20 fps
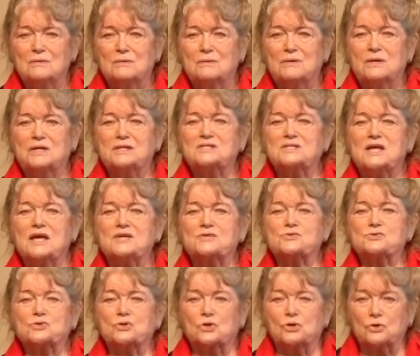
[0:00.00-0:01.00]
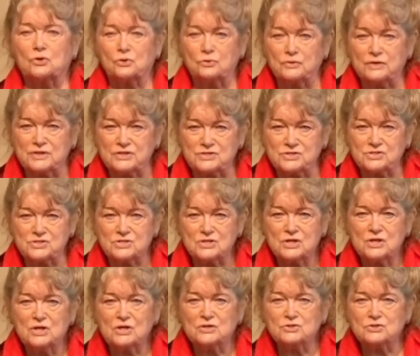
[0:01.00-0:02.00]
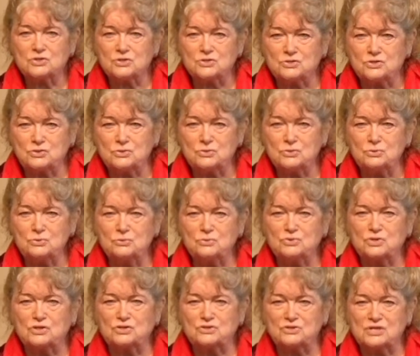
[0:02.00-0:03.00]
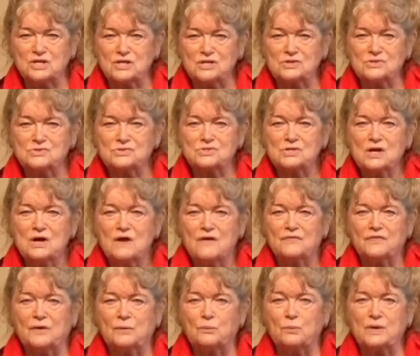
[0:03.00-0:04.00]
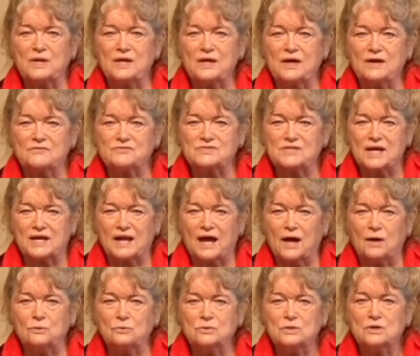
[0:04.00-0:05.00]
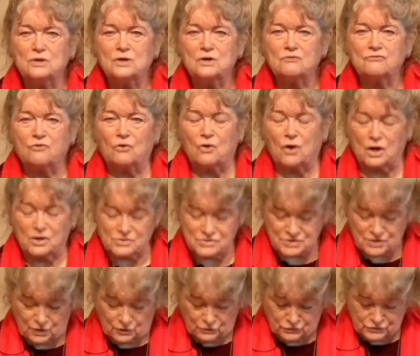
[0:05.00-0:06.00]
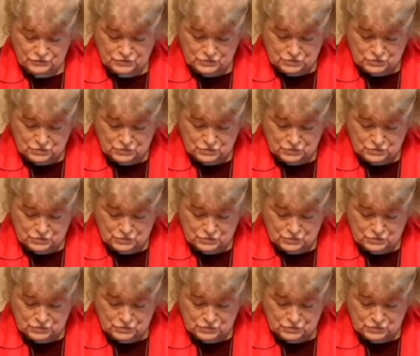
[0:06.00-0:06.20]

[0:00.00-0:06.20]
It takes courage to do the things that we have set out for ourselves to